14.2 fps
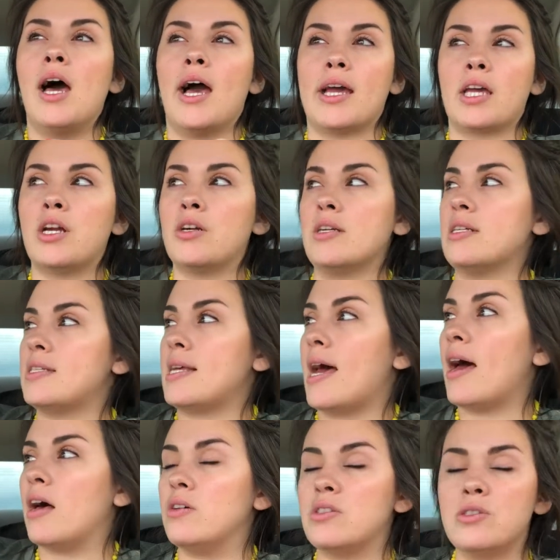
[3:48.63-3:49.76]
I can already
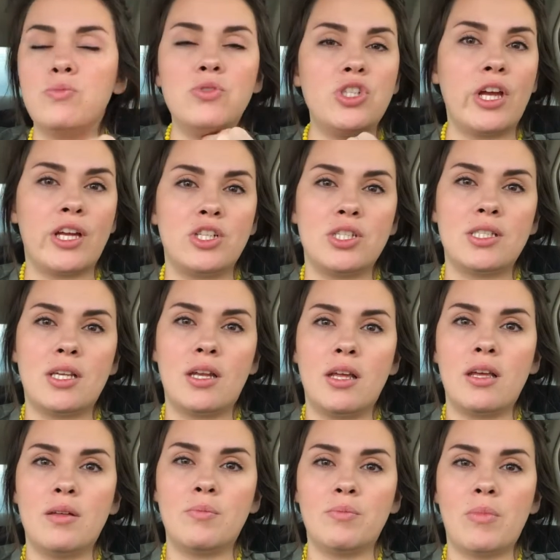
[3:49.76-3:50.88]
tell some changes in
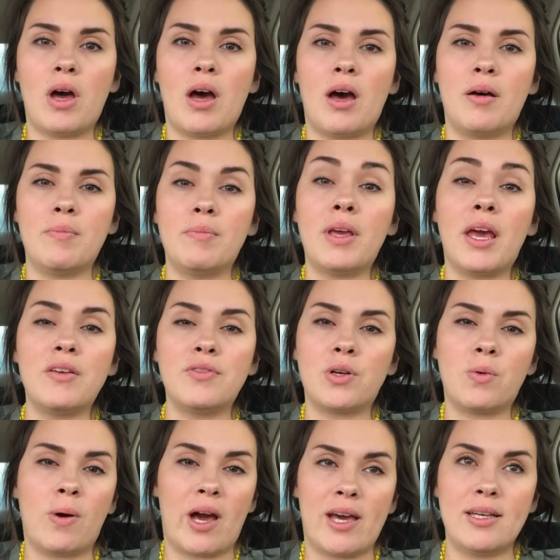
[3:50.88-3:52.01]
him
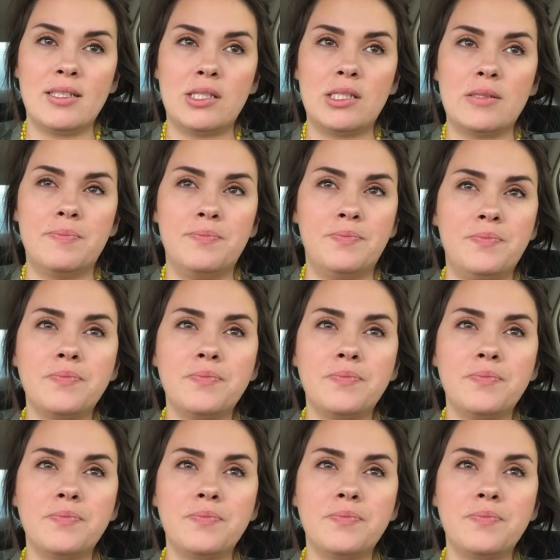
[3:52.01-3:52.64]
behavior-wise,